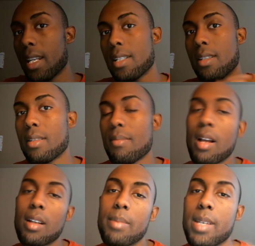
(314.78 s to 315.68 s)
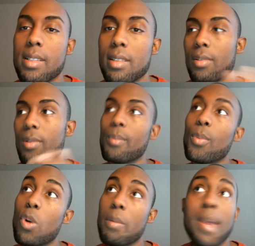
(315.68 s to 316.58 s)
it into smaller pieces or
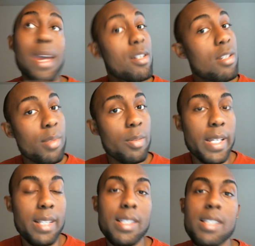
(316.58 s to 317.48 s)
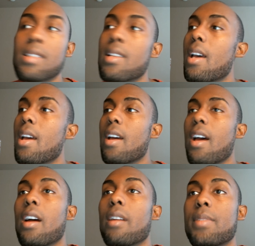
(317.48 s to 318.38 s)
more manageable pieces,
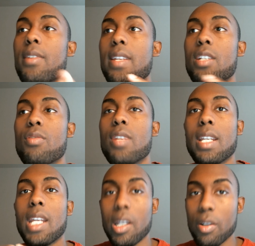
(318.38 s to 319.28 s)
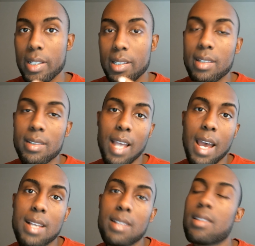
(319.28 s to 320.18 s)
so that you can increase the
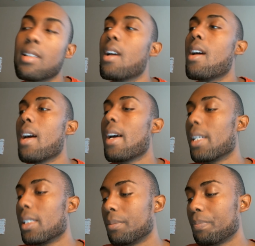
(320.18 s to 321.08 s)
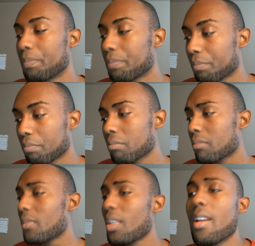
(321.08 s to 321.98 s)
size.
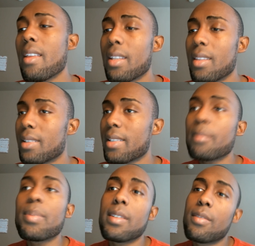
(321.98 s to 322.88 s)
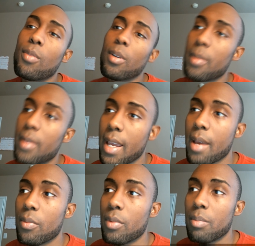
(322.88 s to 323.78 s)
And then the simplest form of
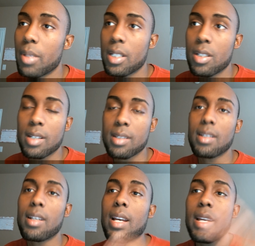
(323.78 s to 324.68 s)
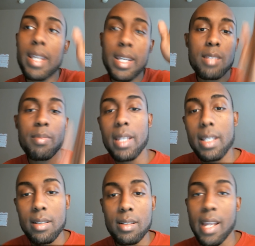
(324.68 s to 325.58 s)
that would be just to cut each
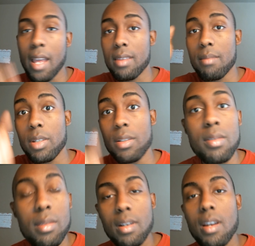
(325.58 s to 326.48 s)
piece down the middle